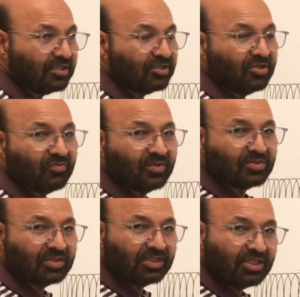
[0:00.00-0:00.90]
there
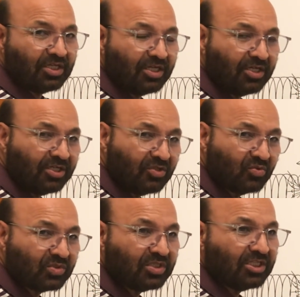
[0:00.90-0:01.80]
was
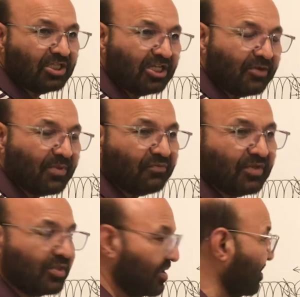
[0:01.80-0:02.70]
induced EMF
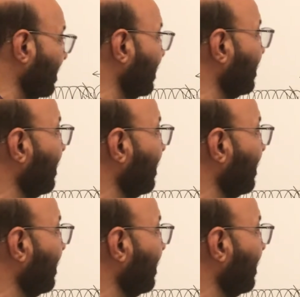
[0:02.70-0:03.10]
in the circuit,